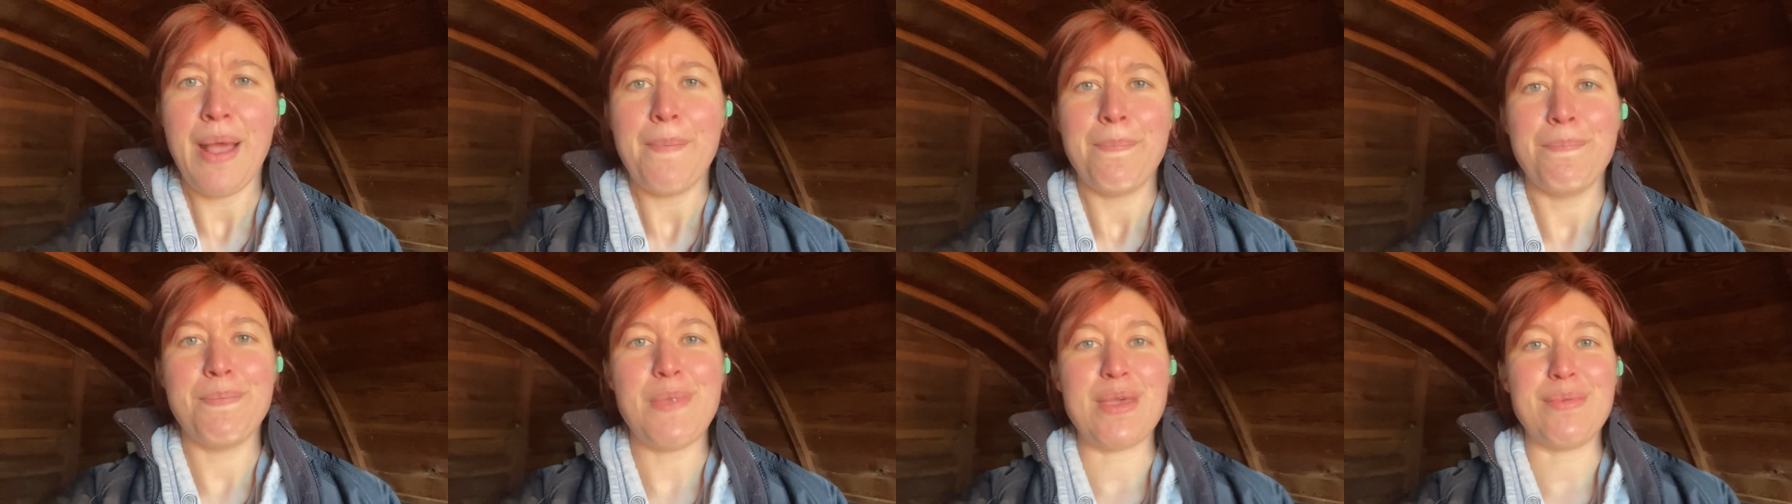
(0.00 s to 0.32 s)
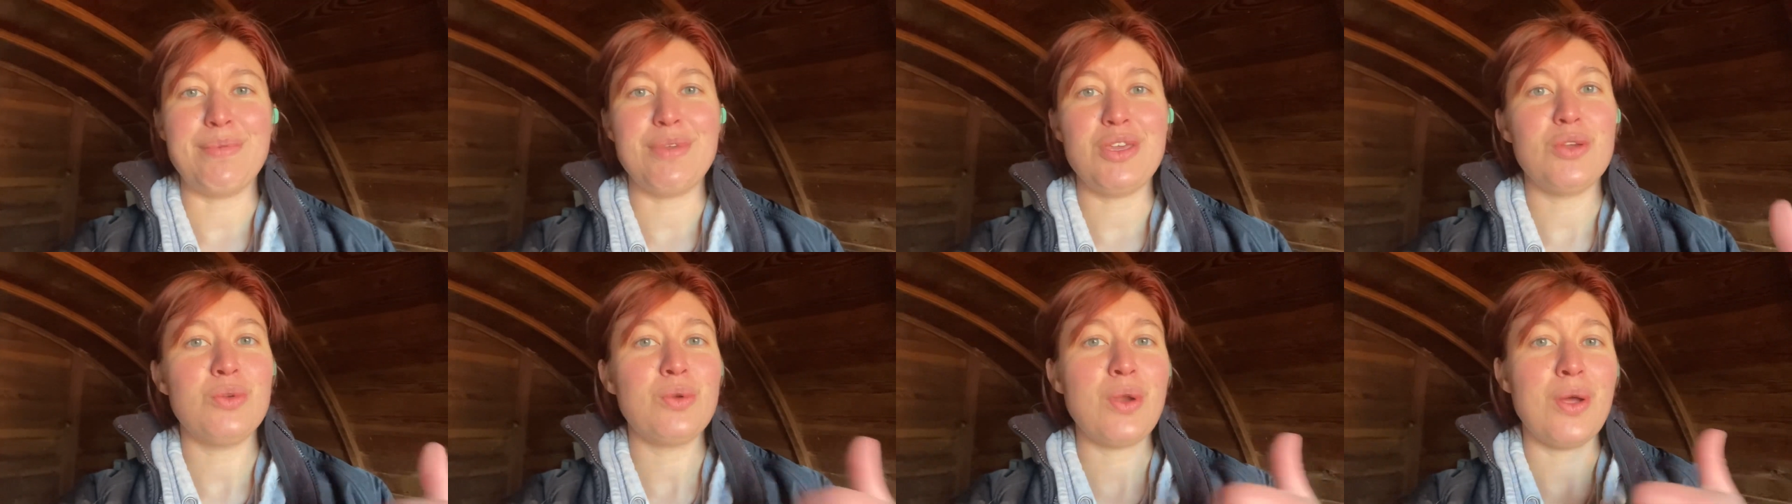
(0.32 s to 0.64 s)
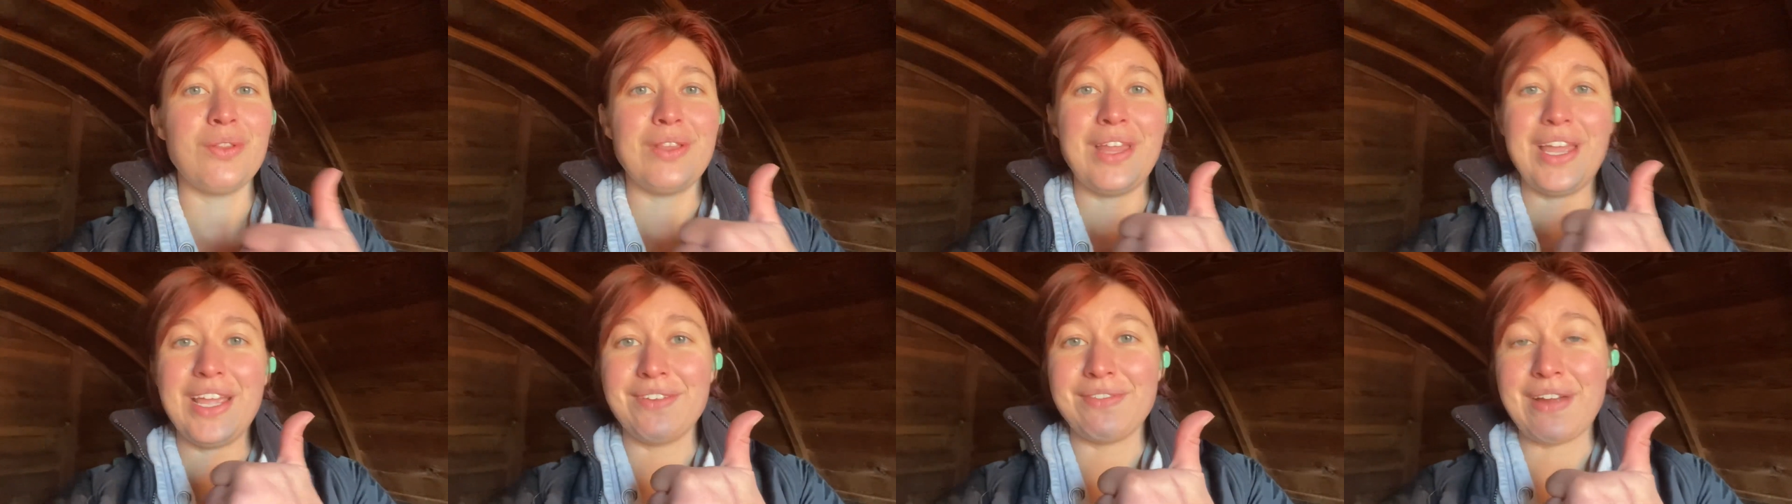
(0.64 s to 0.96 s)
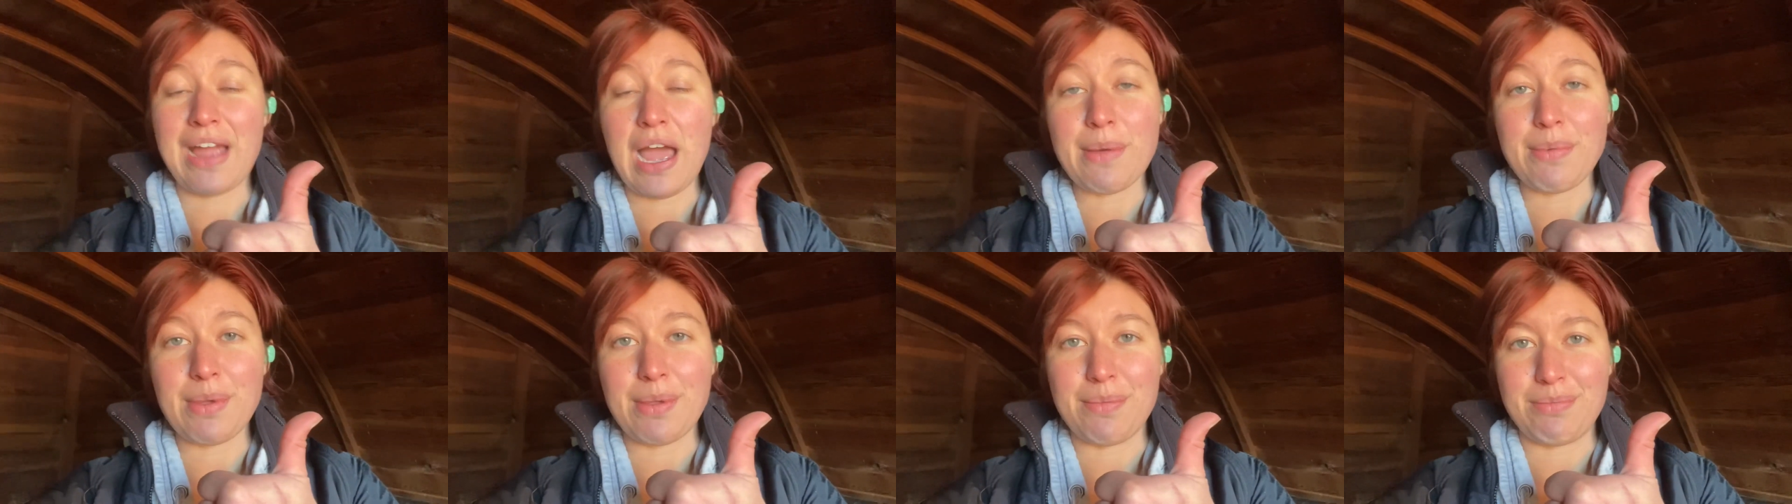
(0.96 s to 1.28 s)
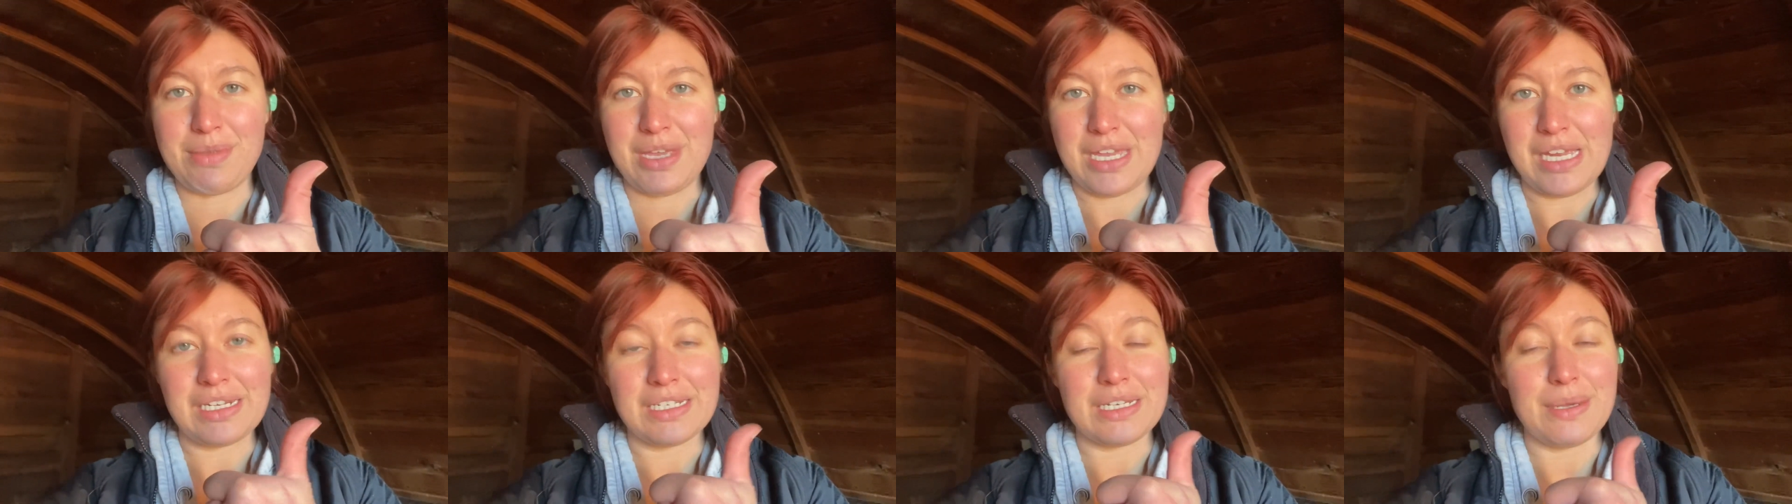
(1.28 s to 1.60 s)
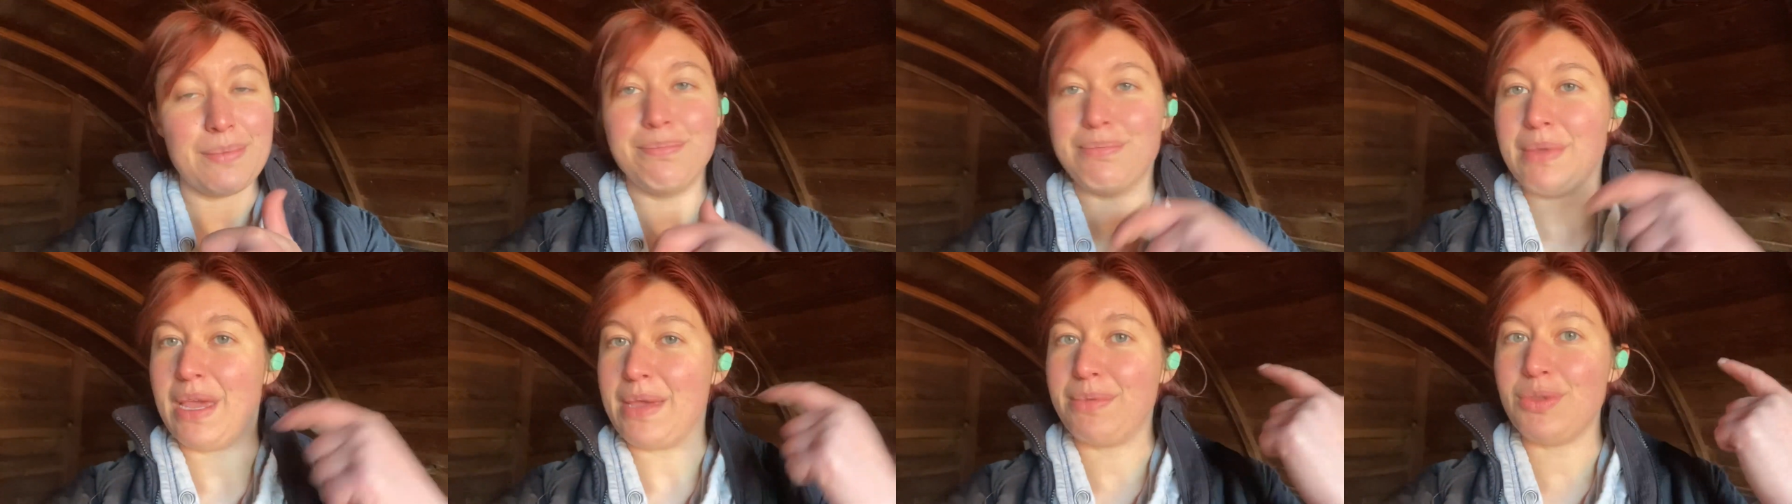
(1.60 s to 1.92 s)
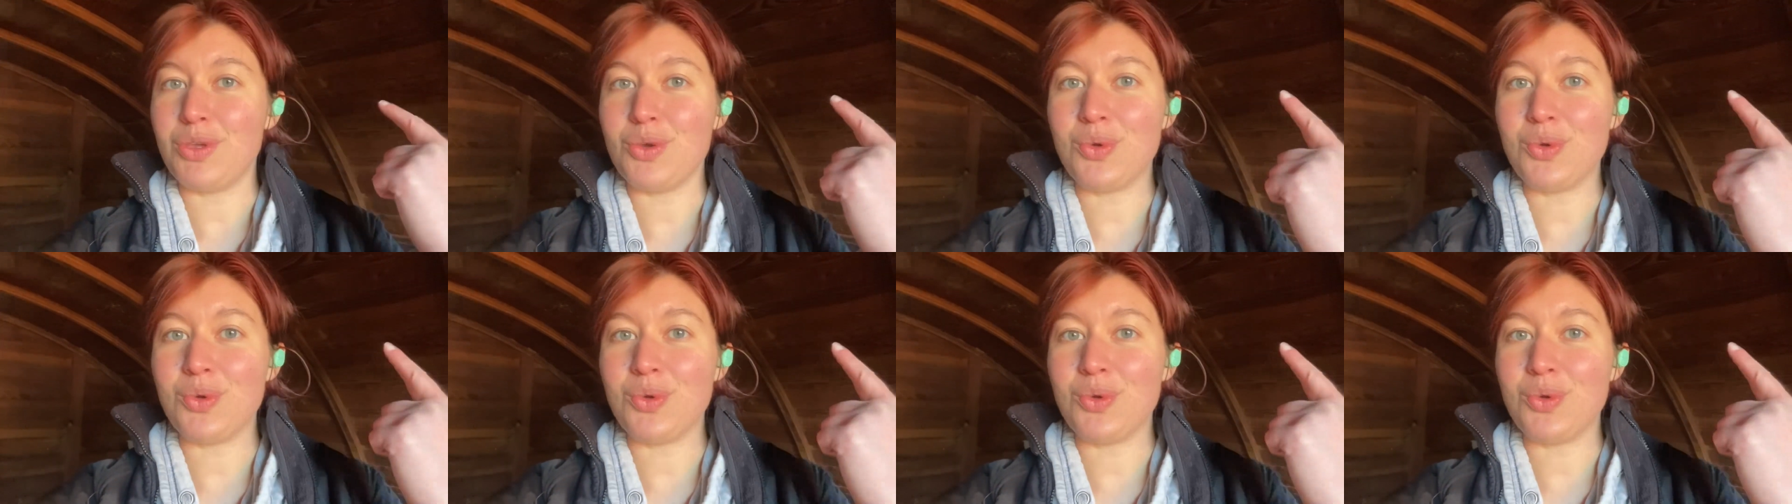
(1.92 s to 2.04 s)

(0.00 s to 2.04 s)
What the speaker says: Maybe you don't like rabbit meat, maybe